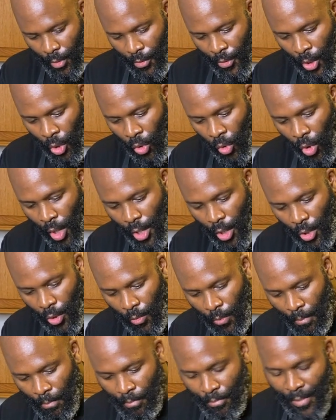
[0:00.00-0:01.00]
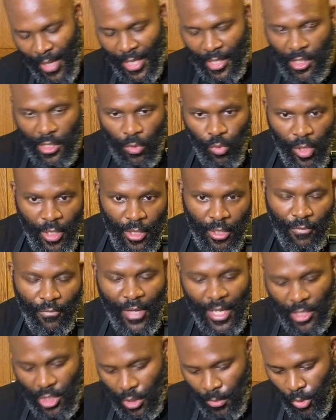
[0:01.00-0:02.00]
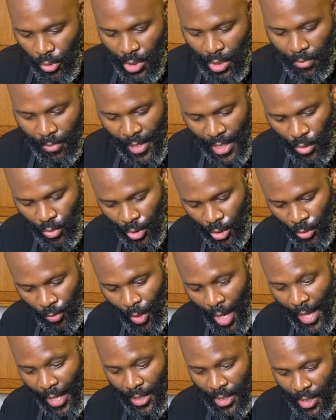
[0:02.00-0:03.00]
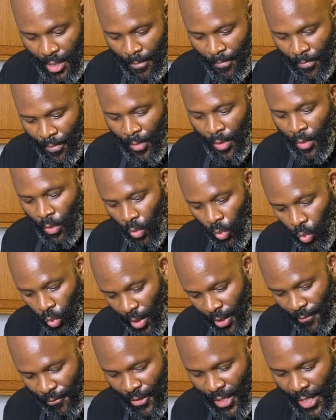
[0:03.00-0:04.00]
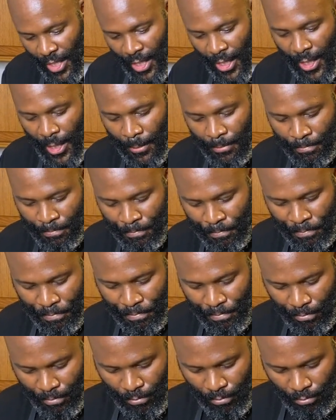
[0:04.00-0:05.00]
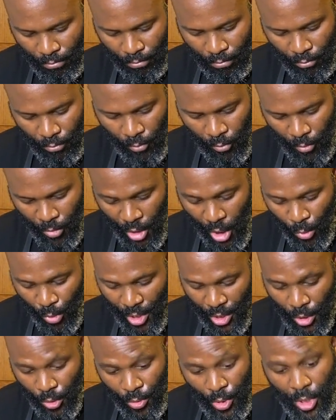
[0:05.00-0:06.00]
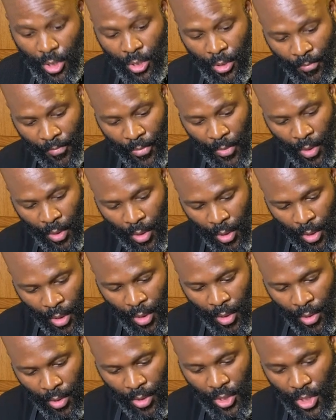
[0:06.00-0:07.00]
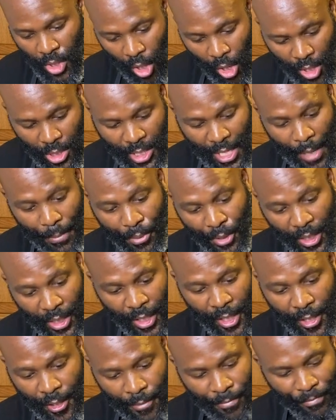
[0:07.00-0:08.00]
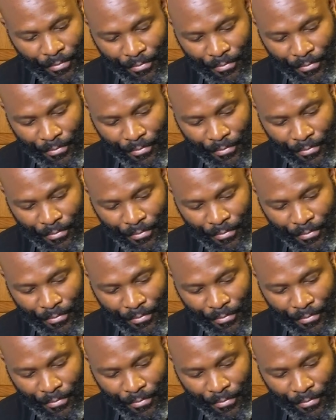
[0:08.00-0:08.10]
the oil mixed with the vegetables and mixed with the rice with the reduced sauce that I put in here,